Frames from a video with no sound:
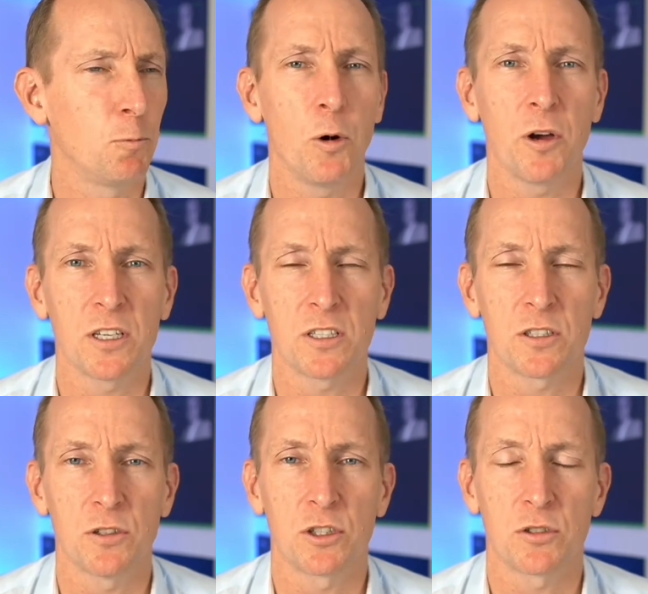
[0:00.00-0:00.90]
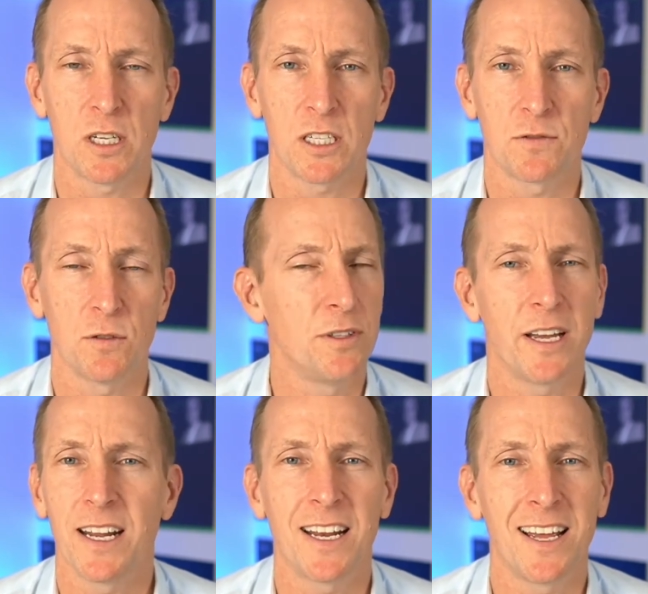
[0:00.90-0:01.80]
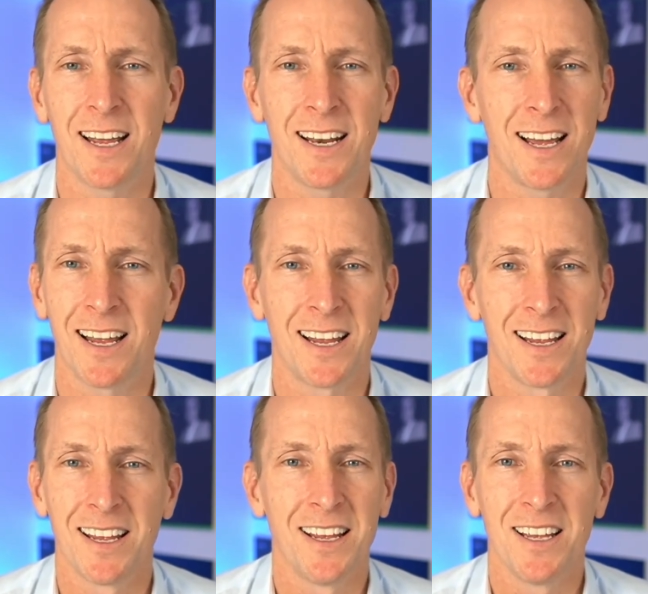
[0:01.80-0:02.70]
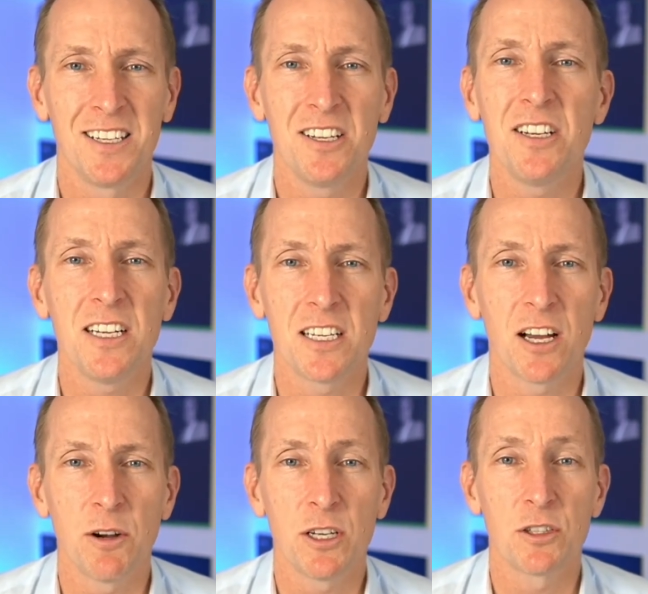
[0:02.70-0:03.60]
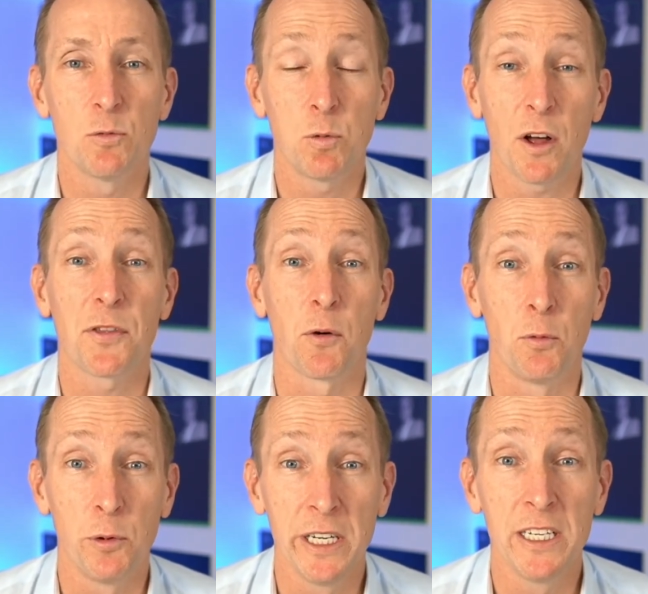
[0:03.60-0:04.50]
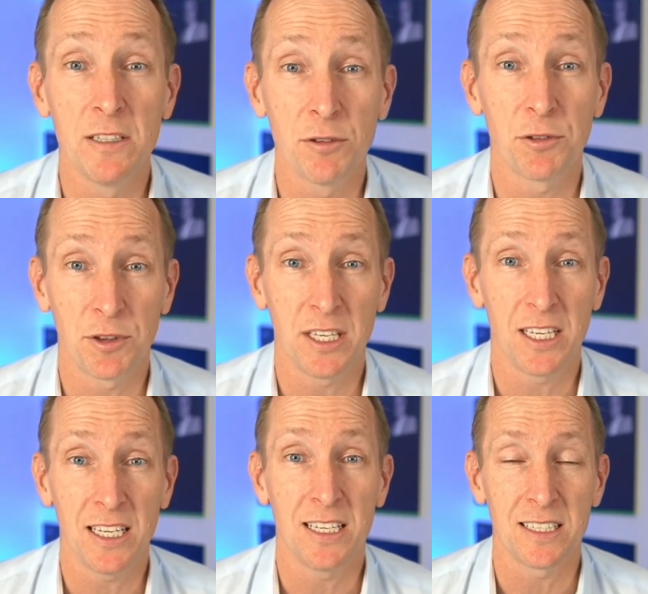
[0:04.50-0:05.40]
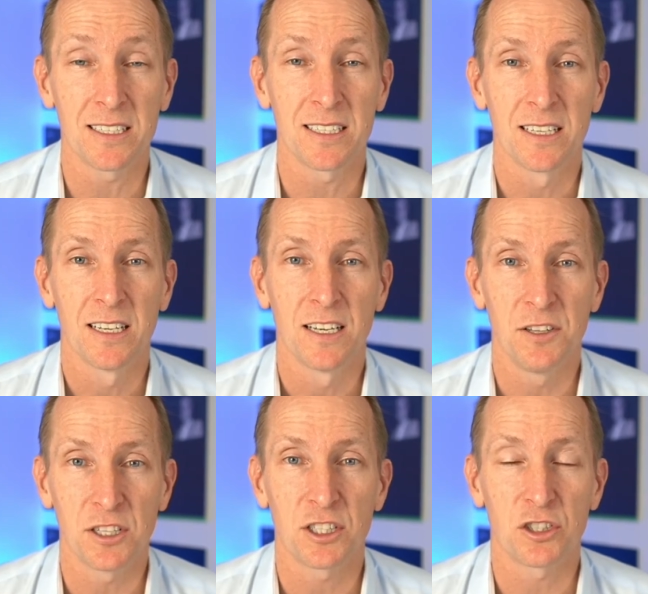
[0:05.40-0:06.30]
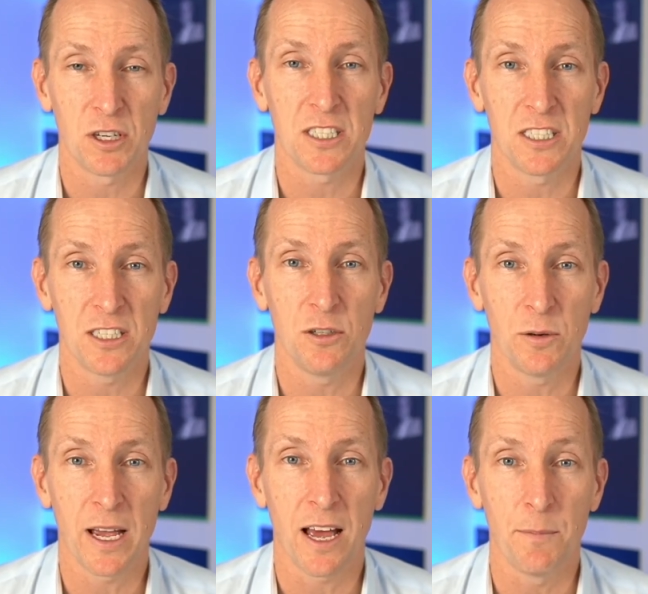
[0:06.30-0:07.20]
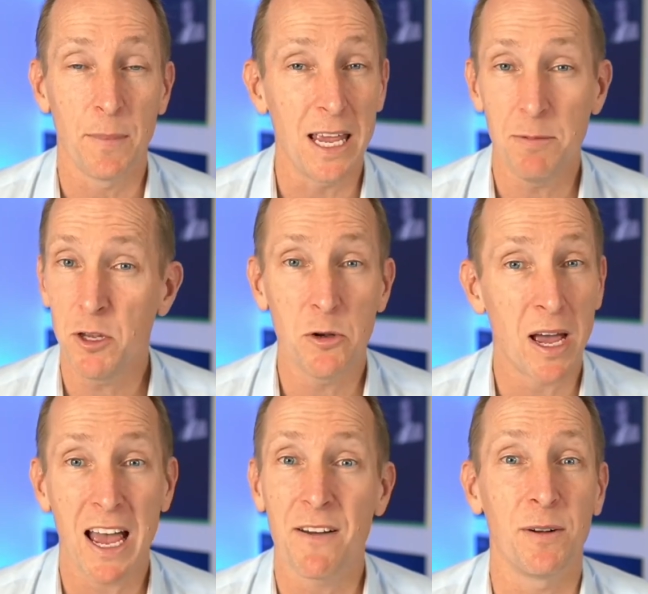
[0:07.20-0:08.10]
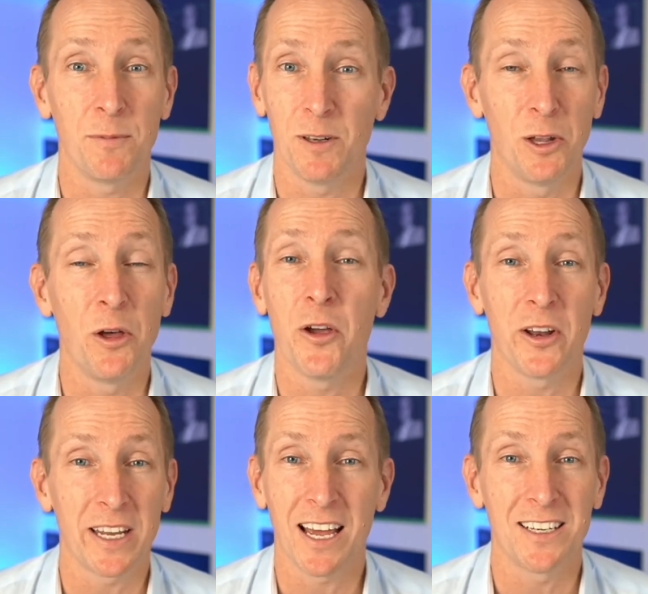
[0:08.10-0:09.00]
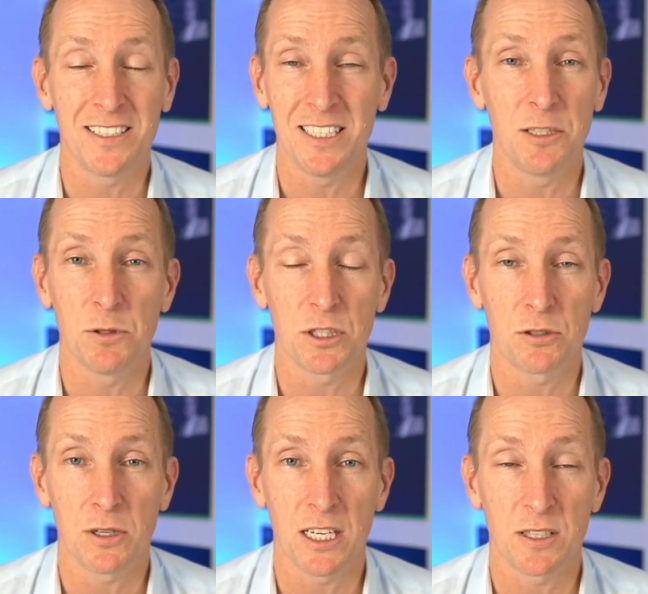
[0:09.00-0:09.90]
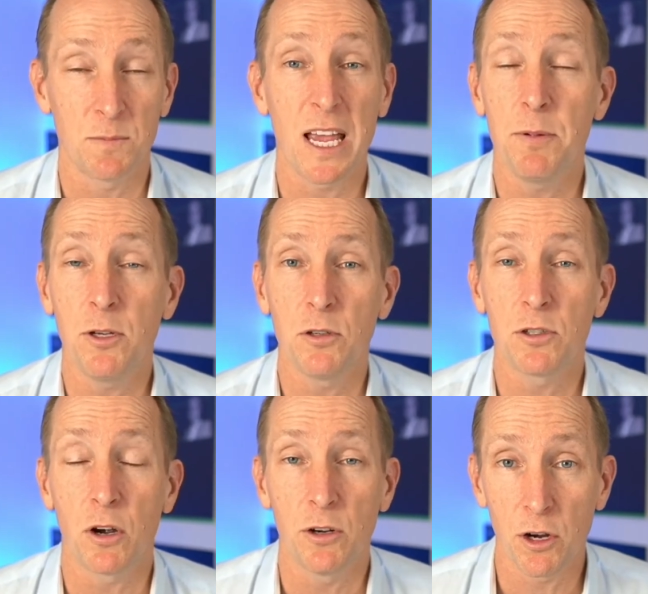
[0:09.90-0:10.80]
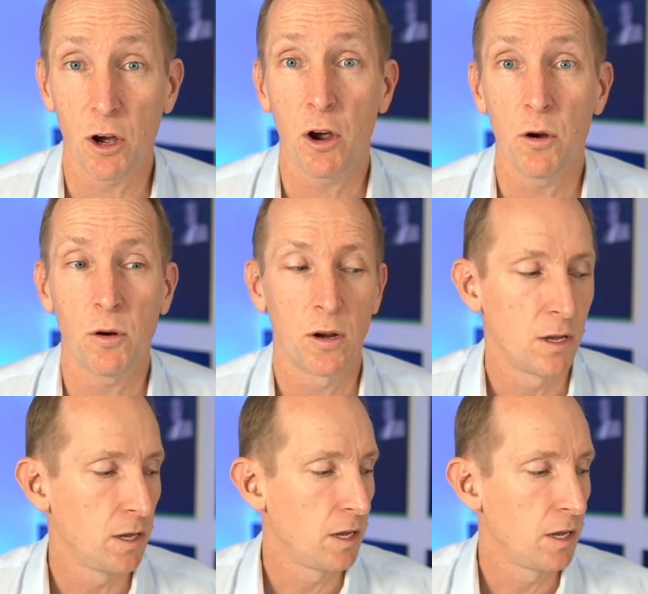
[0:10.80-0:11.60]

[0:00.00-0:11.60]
work is so stressful. No. You need to go into what the real thing is that's stressing you out. Maybe you haven't learned how to deal with stress. Maybe you don't know